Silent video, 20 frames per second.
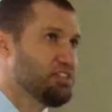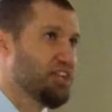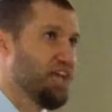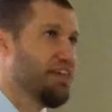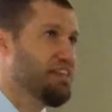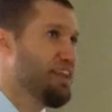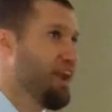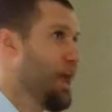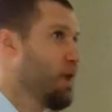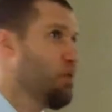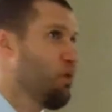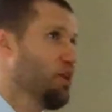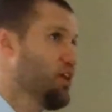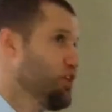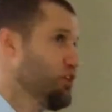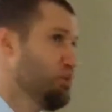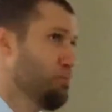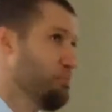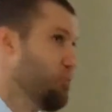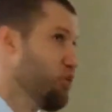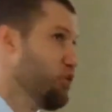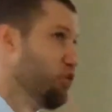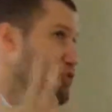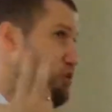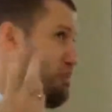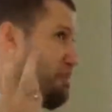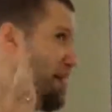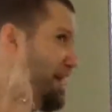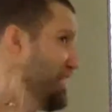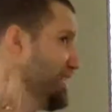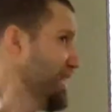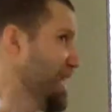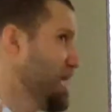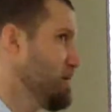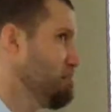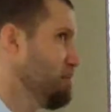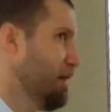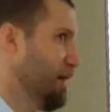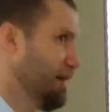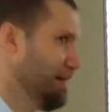say that I wanted to murder my
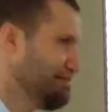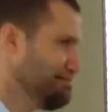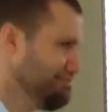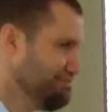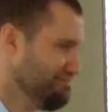neighbor,